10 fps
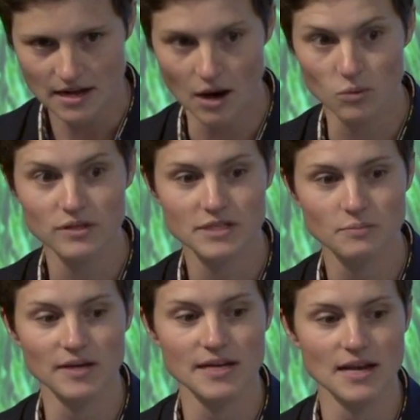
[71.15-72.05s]
I will
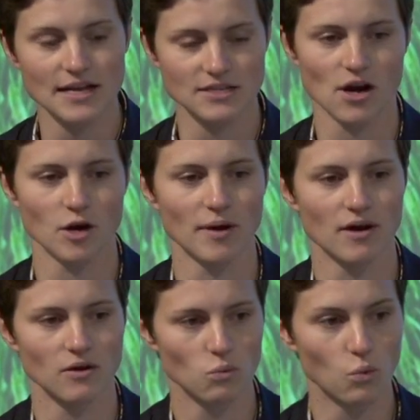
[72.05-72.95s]
explain and talk
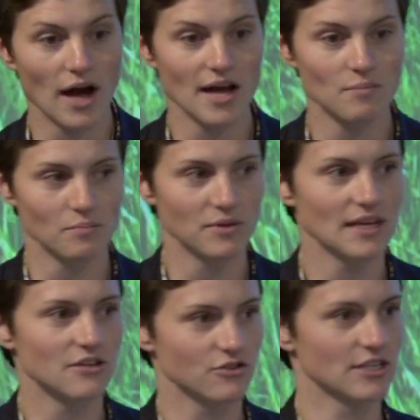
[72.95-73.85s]
about why it might be
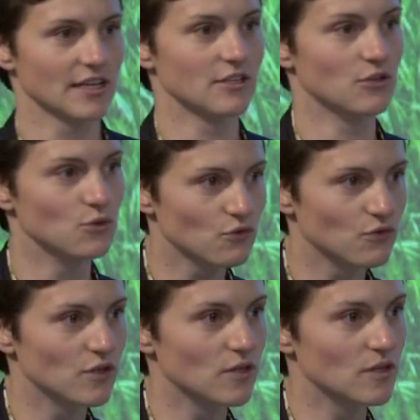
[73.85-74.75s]
interesting and
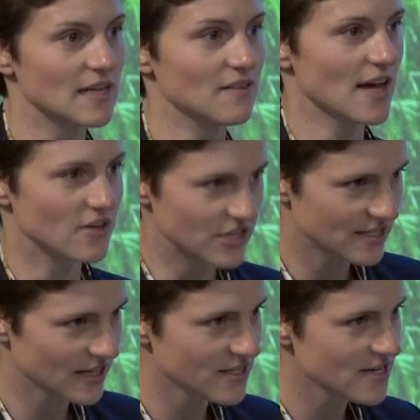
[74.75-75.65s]
useful in the energy
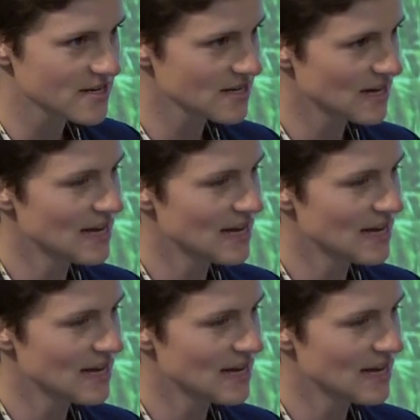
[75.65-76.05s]
sector.